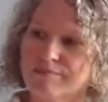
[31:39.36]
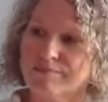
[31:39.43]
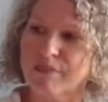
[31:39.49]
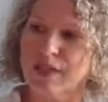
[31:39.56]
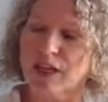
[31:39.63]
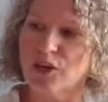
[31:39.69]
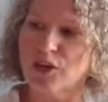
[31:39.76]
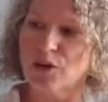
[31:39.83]

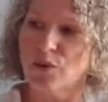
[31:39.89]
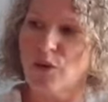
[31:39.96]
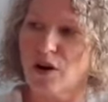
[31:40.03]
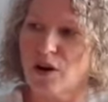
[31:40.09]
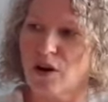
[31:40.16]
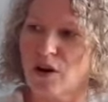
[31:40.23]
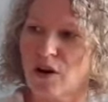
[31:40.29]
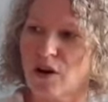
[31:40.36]
that you
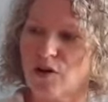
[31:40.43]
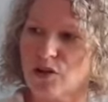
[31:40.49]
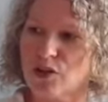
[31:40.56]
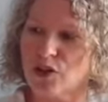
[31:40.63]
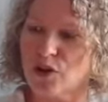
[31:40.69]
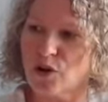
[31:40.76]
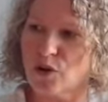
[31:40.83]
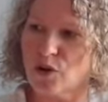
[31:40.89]
are
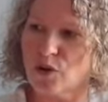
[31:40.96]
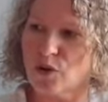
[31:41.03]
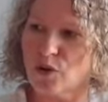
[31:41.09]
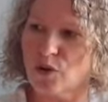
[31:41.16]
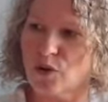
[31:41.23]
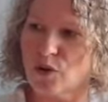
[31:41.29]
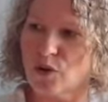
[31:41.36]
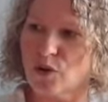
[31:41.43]

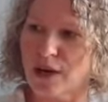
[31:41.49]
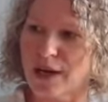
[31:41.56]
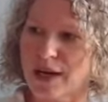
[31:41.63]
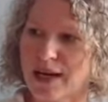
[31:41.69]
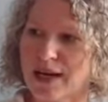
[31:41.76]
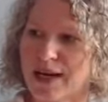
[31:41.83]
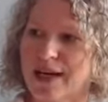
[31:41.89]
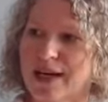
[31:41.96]
also,
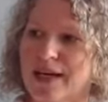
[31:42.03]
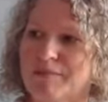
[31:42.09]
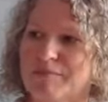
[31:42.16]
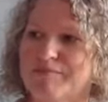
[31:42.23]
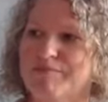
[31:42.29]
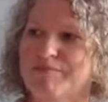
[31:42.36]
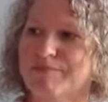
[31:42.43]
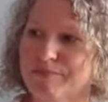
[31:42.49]

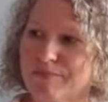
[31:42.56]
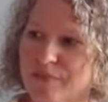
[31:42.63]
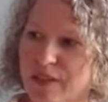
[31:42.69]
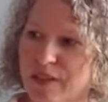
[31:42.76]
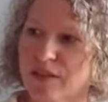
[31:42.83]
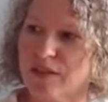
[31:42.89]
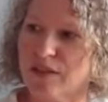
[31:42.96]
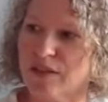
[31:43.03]
um,
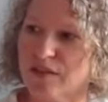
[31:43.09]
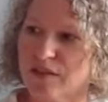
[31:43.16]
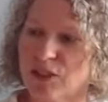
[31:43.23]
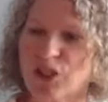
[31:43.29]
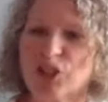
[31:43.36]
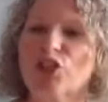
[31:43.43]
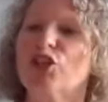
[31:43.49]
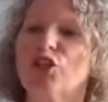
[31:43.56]

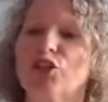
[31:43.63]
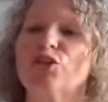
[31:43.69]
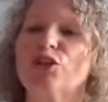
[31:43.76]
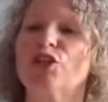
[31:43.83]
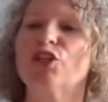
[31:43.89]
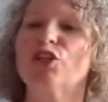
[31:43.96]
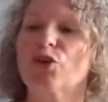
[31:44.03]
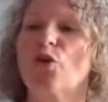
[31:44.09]
secure
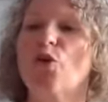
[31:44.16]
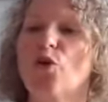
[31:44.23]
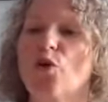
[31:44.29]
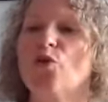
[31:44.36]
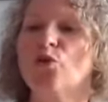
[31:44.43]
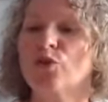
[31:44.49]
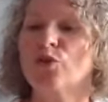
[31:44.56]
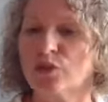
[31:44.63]
in your
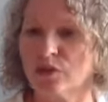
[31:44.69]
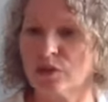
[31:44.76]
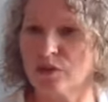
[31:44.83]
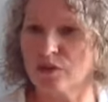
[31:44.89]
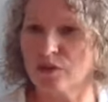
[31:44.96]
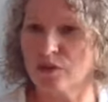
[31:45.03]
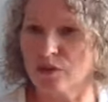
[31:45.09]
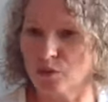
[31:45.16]
own
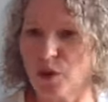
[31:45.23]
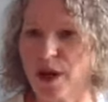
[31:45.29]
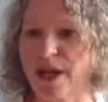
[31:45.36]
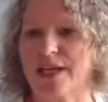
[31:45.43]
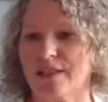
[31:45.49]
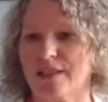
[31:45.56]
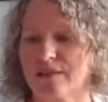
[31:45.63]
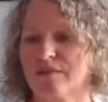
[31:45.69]

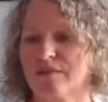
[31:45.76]
right.